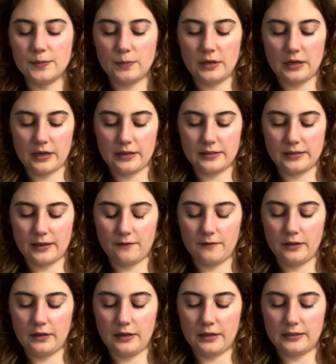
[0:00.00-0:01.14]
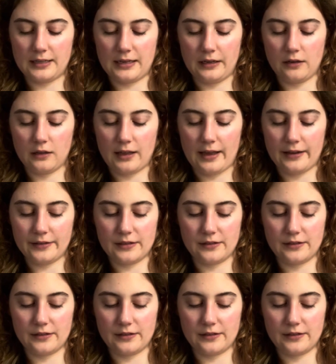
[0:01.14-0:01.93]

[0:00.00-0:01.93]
because I feel like attending a class